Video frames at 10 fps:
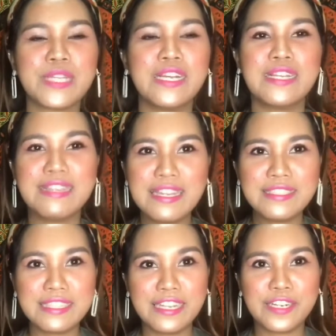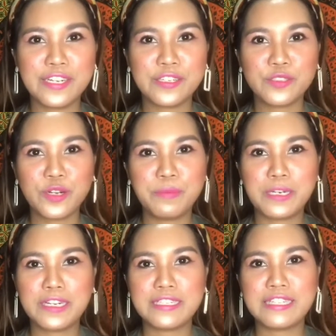this year
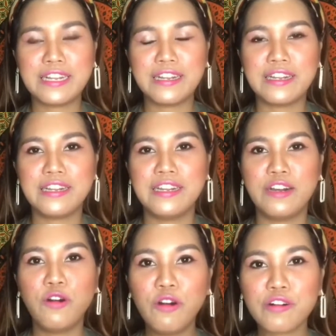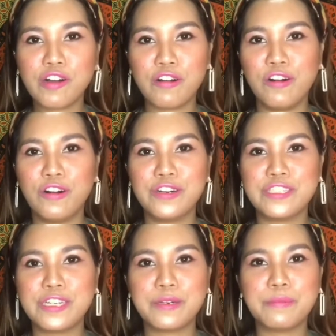sobrang na hook ako
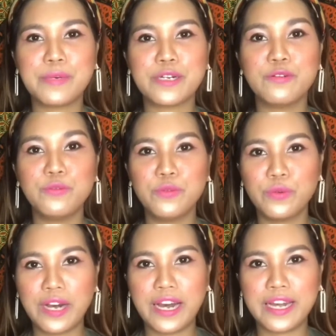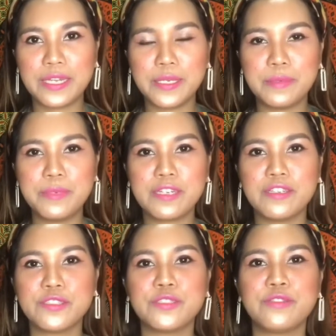ng pag-uukay
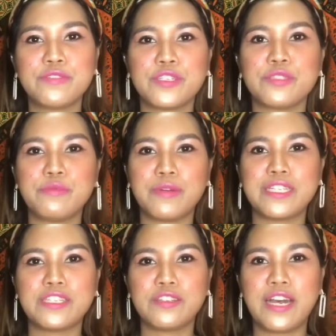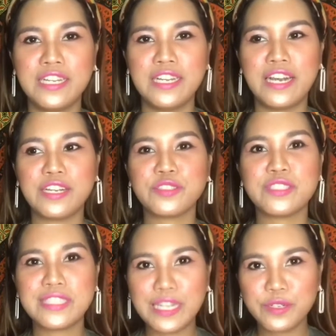because of course we wanted to have a
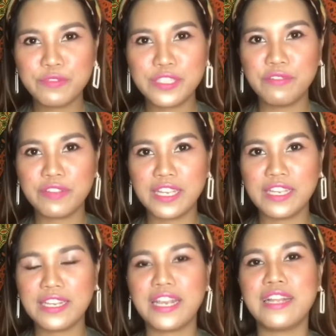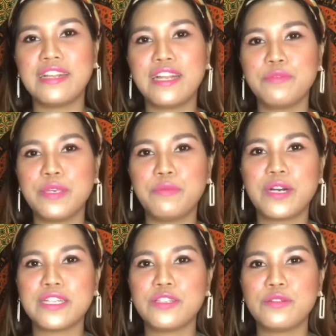sustainable living and then we
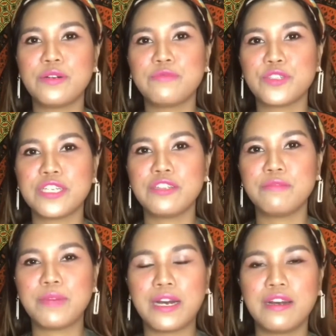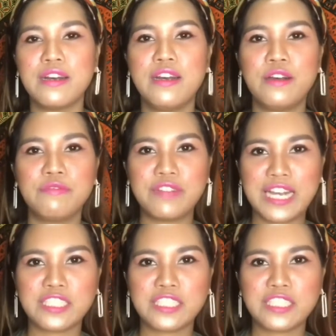wanted to avoid yung mga fast